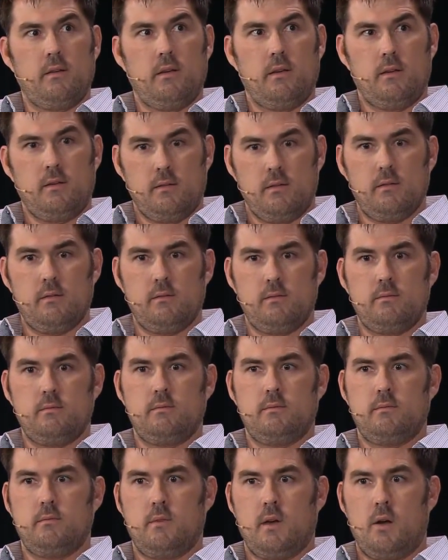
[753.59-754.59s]
and
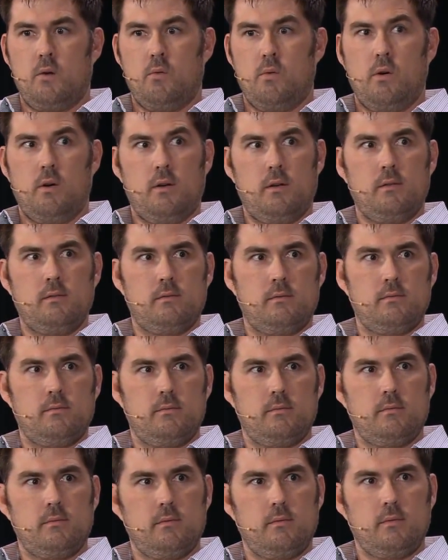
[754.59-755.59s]
I won.
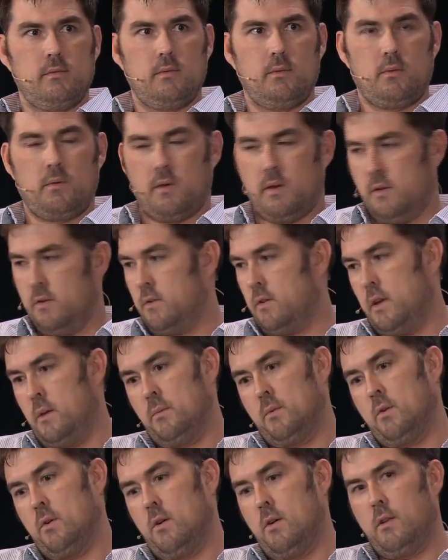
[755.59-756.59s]
And I'd just
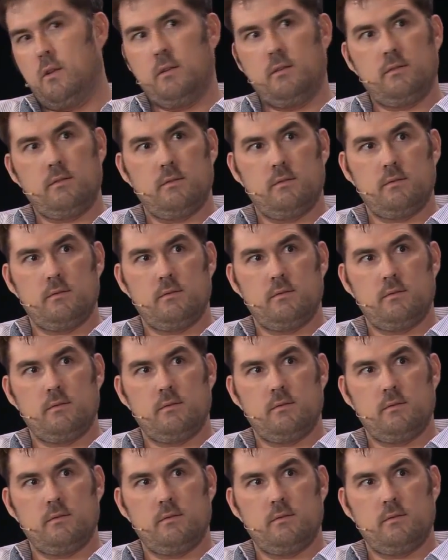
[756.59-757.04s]
keep crawling.